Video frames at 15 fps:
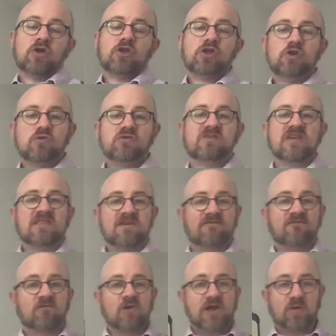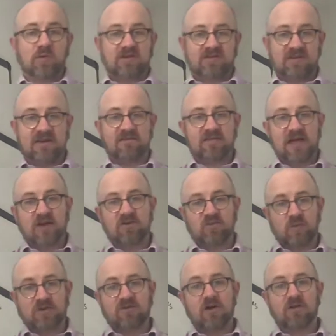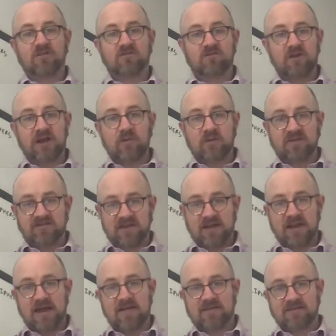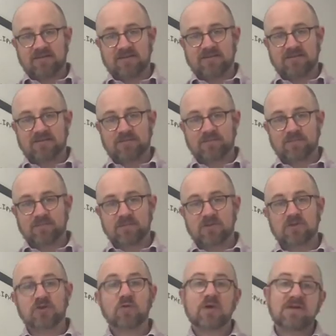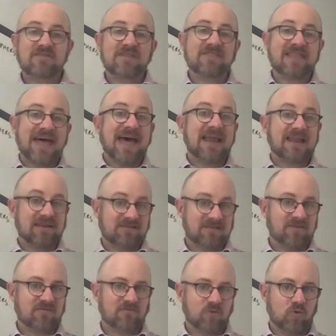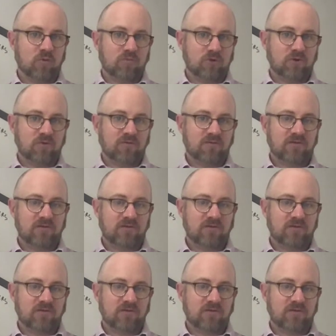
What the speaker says: using the frequency of letters, what's called frequency analysis. So even that isn't foolproof.